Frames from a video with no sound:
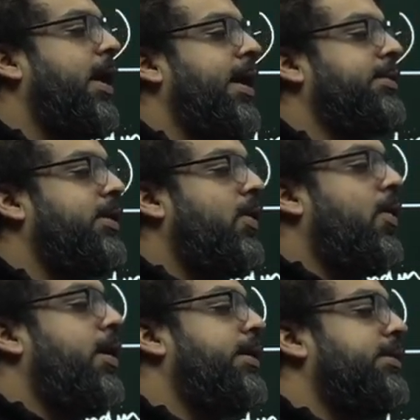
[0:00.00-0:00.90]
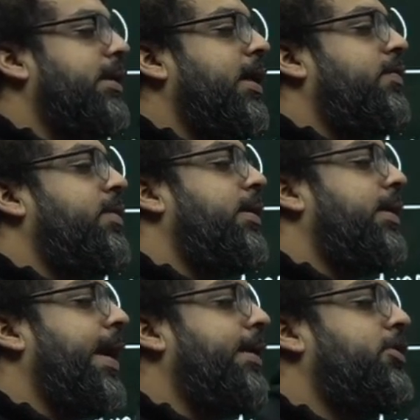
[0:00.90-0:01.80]
As long as the governor
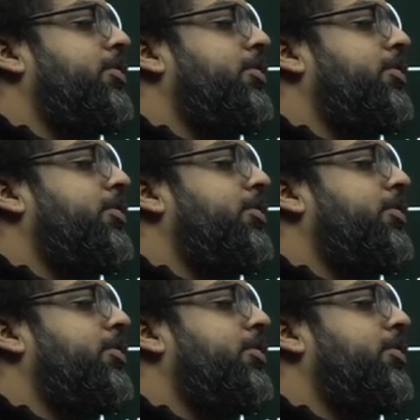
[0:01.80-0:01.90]
gets to